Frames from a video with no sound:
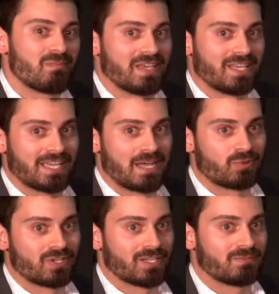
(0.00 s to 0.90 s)
being
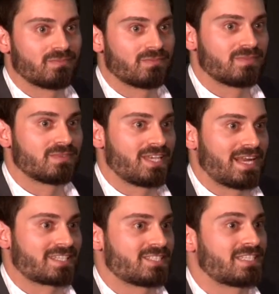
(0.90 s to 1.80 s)
able to get
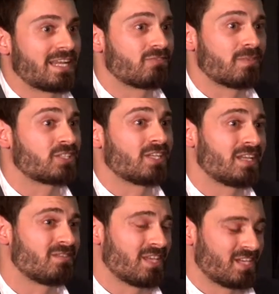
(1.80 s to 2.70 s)
access to that
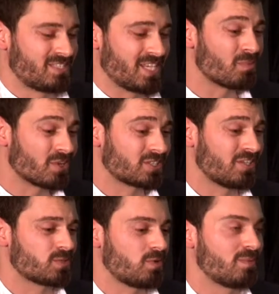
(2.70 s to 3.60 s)
information in a
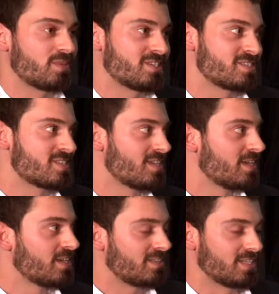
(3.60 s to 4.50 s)
depersonalized way. Because
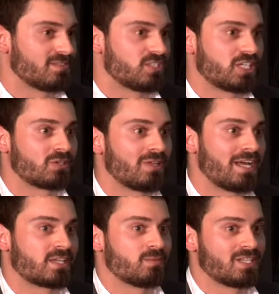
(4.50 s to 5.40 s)
the, the general
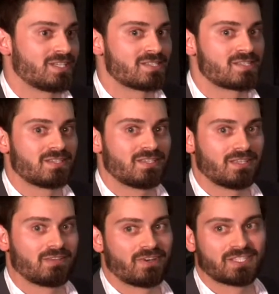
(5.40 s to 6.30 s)
argument is
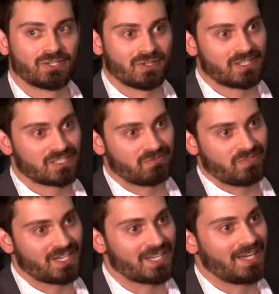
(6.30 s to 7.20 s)
if I tell you there's a
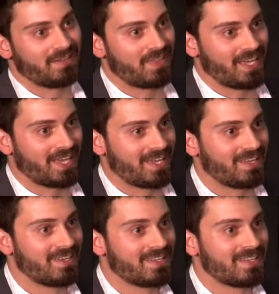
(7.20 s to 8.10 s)
vineyard there,
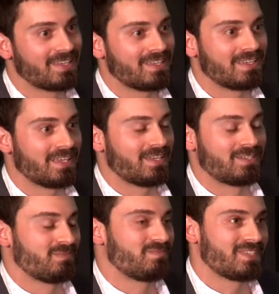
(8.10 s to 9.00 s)

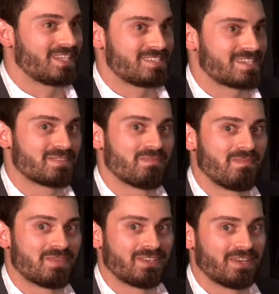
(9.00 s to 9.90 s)
it doesn't
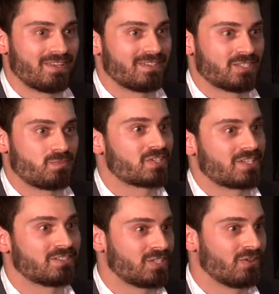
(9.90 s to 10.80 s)
you know just because I
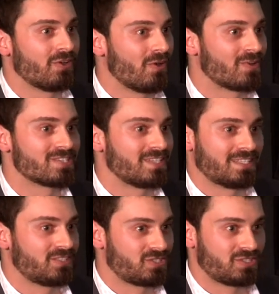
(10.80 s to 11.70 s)
don't tell you who owns it,
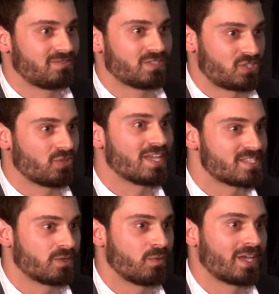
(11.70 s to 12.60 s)
that's it's too
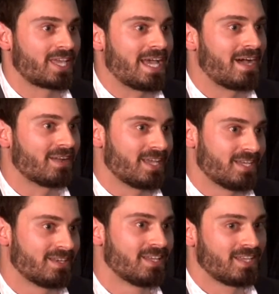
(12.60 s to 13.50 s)
easy to work out,
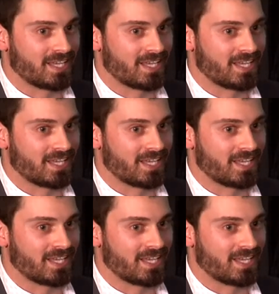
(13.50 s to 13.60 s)
and it